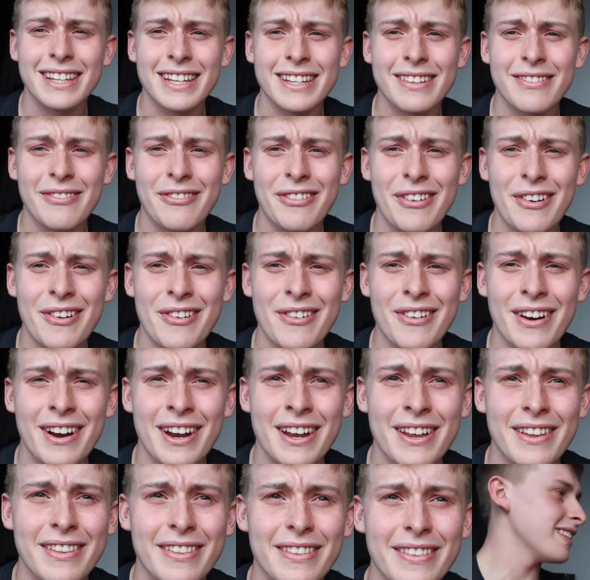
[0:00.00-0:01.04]
Doesn't feel
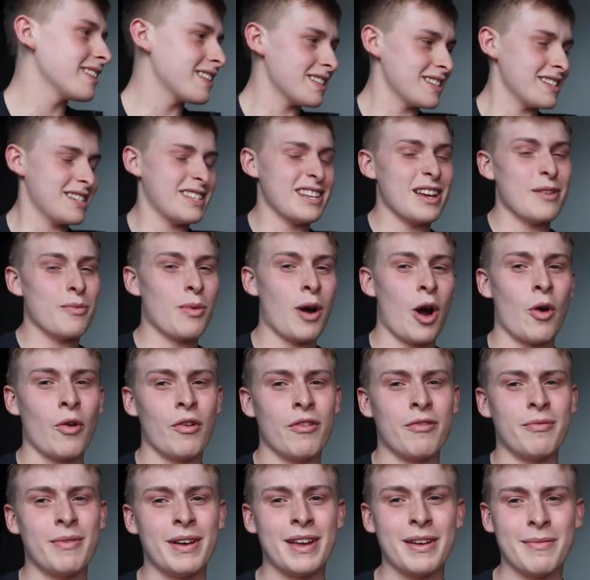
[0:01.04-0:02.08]
right. Doesn't sit well
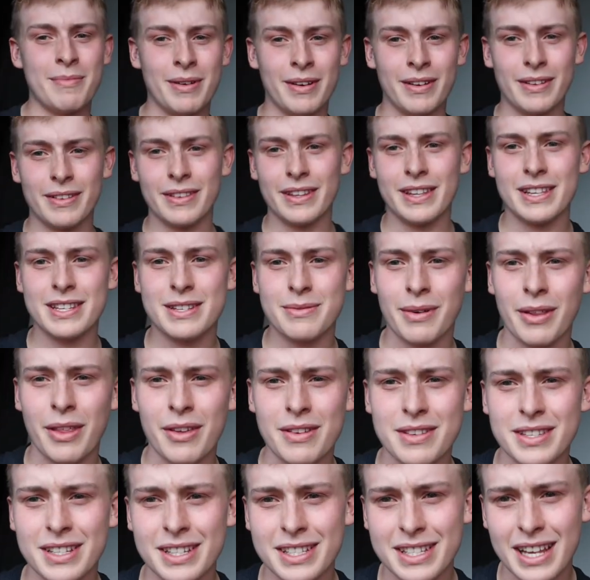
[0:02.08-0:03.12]
with me. But it's one of
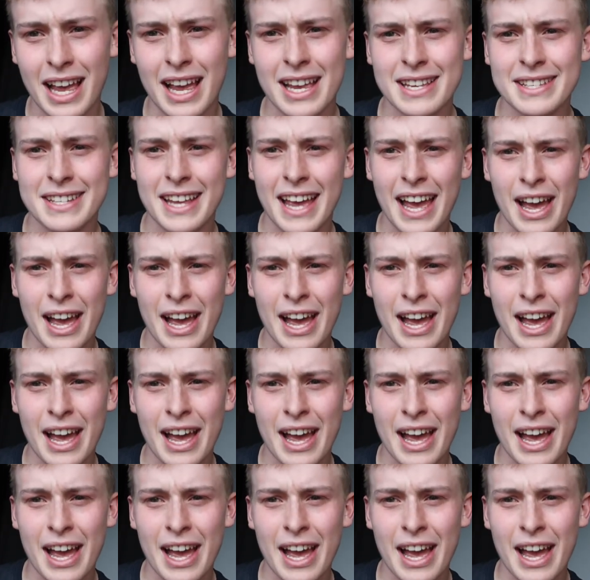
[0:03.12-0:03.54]
those things that has to